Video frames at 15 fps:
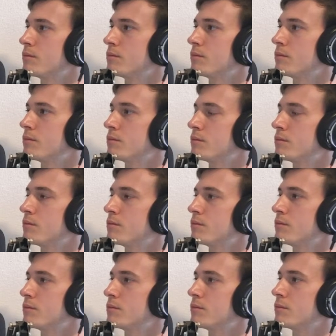
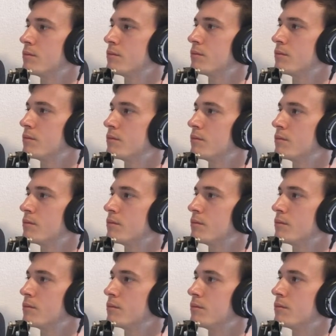
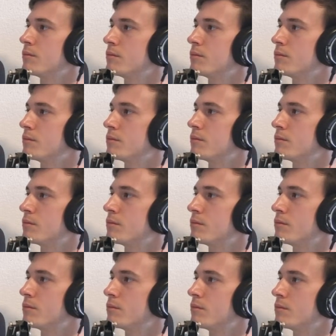
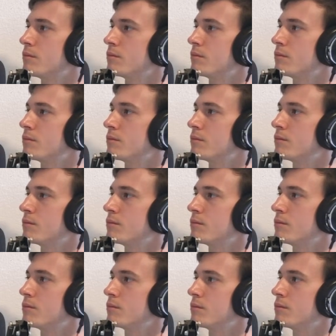
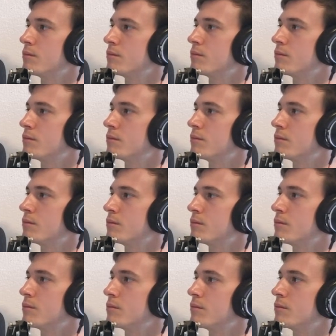[no speech]